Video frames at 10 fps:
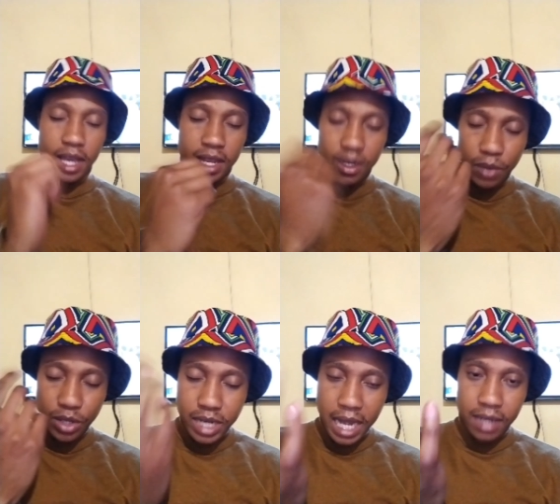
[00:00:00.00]
and then when
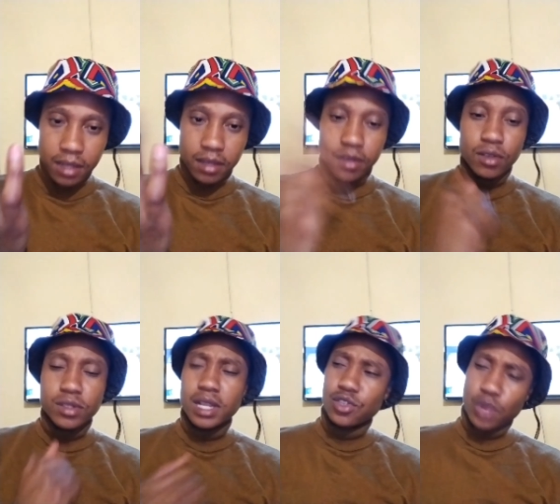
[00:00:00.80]
you're done, you
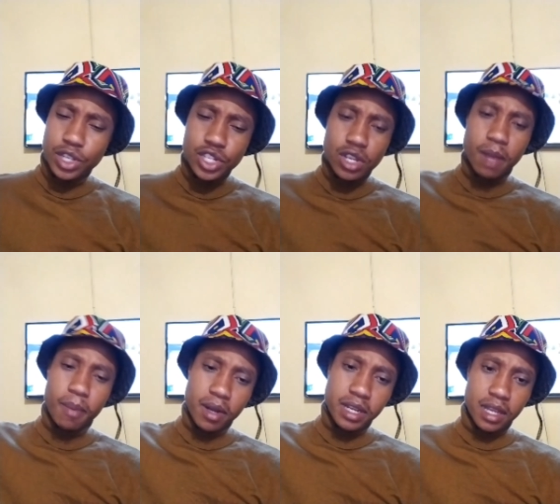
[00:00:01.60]
start stretching your
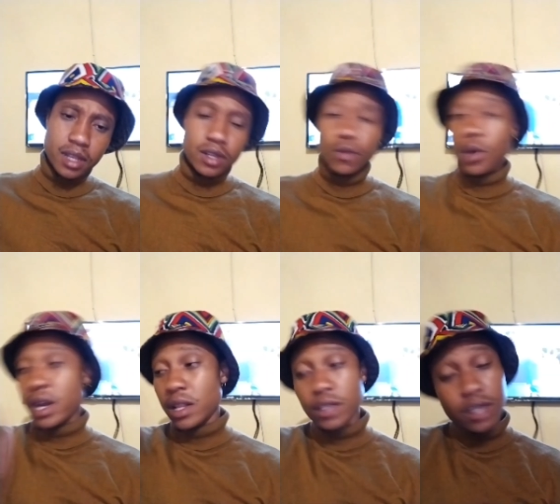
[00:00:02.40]
body.
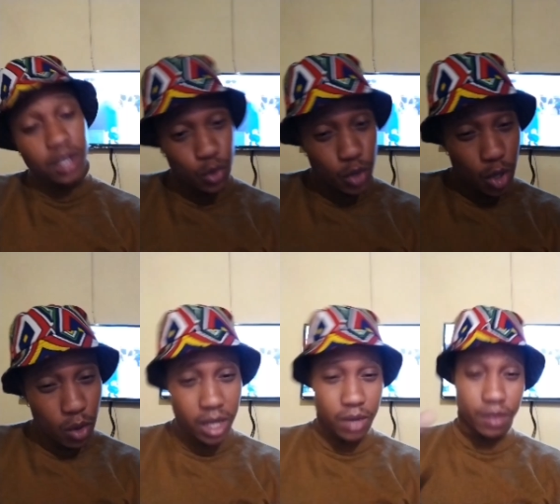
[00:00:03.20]
Well, you can do
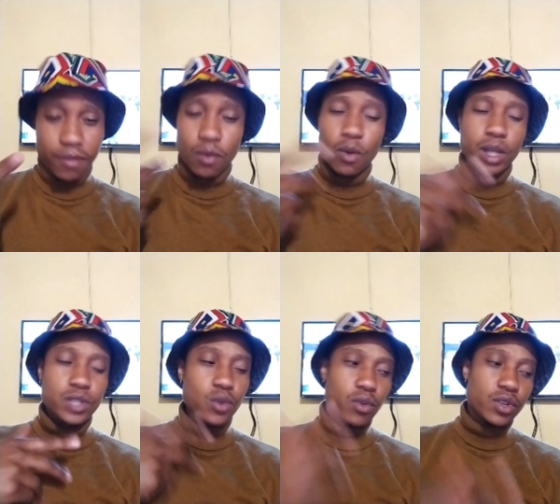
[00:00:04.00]
yoga if you
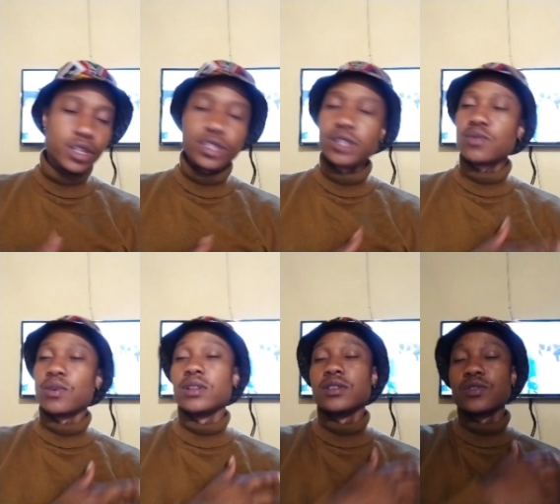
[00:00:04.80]
want, or you can just
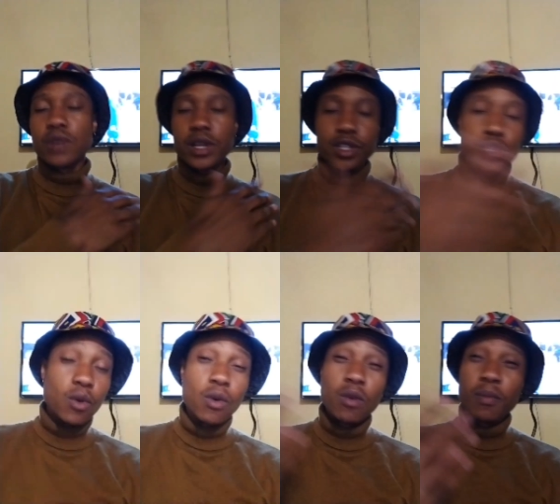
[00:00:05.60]
rather stretch your
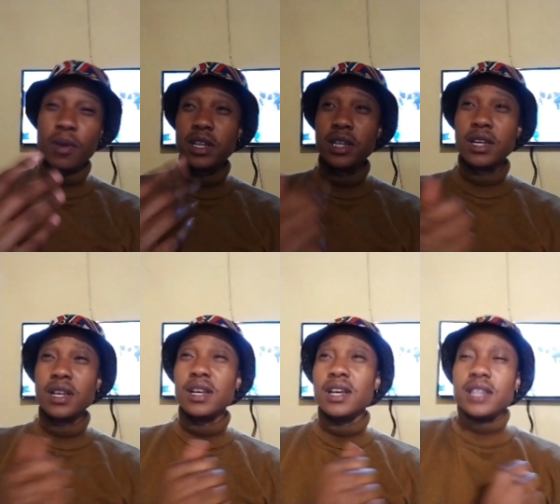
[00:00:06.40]
whole body.
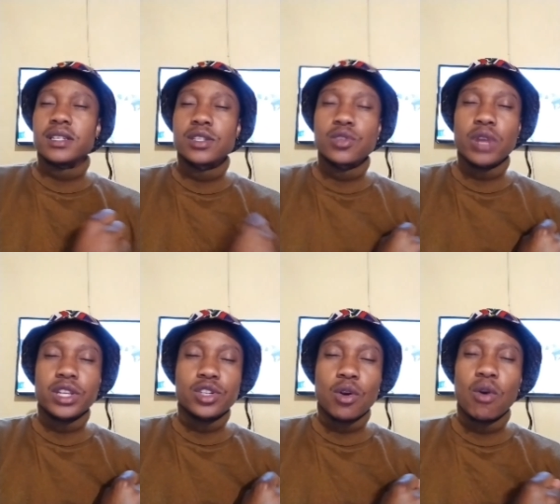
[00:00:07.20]
Just
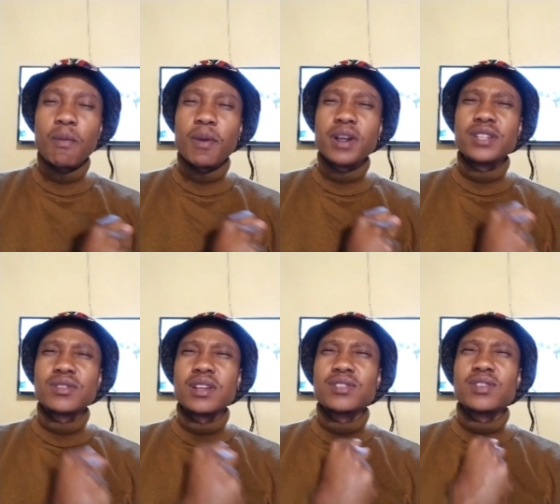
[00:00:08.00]
stretch your whole body
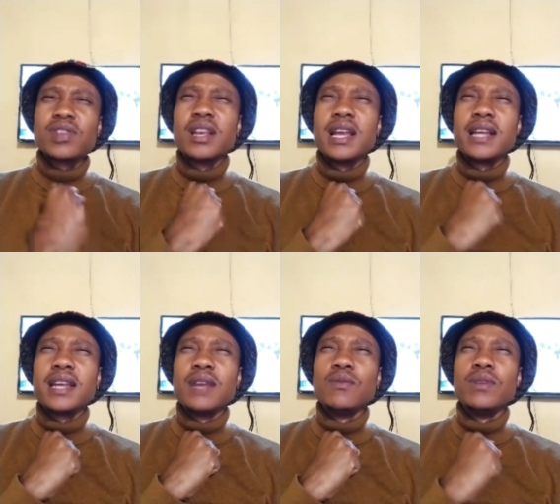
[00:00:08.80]
so that you can
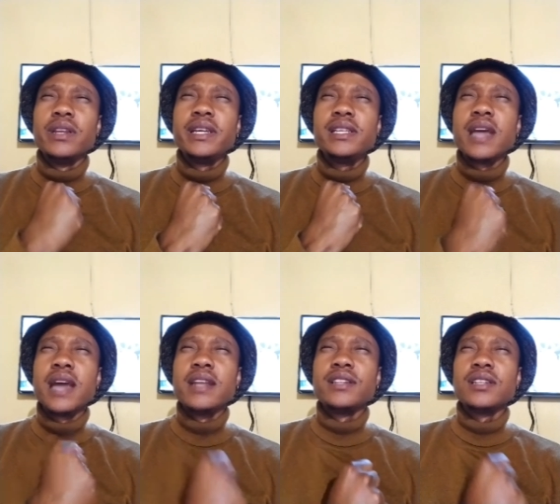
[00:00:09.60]
let and release the
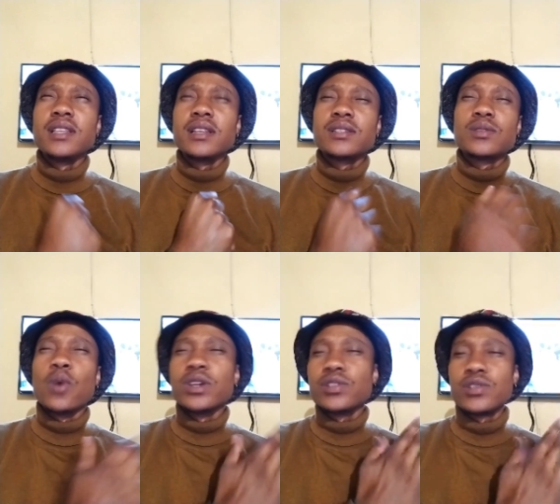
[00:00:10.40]
energy that
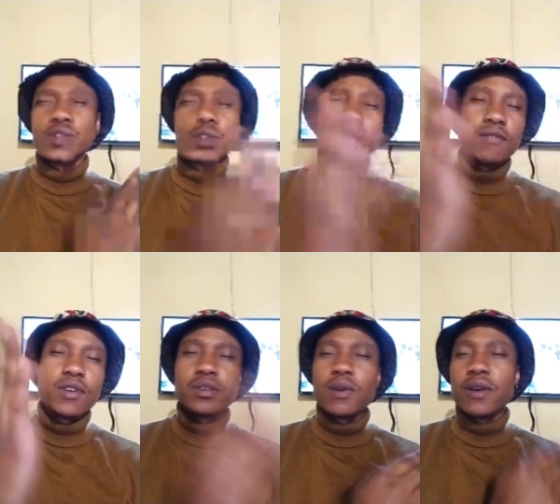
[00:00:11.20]
wants to
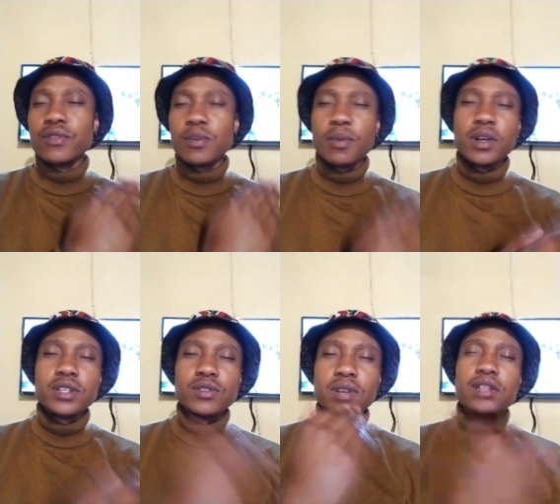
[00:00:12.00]
transverse around your body,
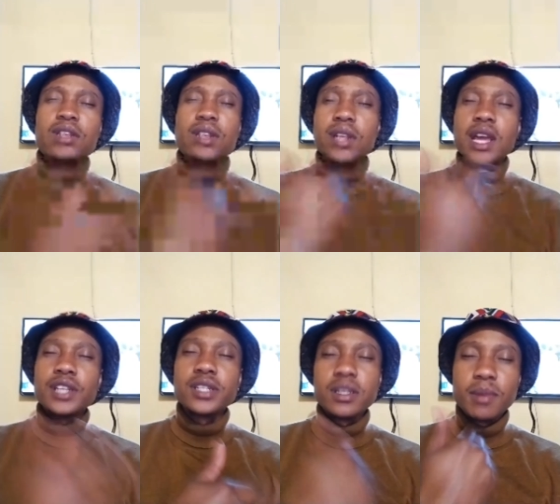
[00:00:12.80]
so that you can
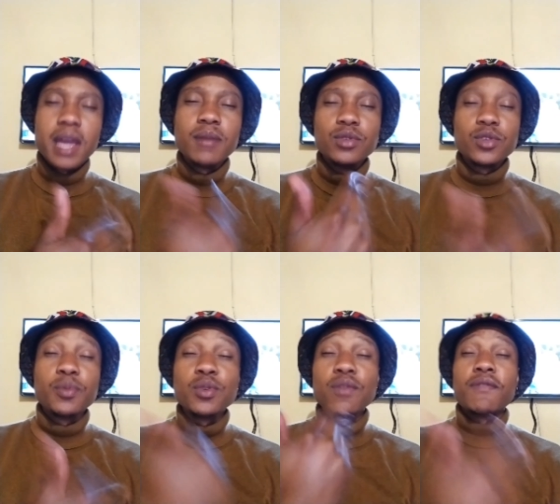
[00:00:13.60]
actually be able to
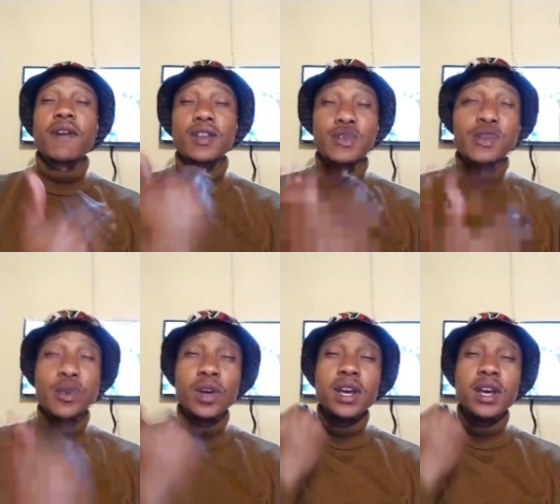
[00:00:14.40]
purify you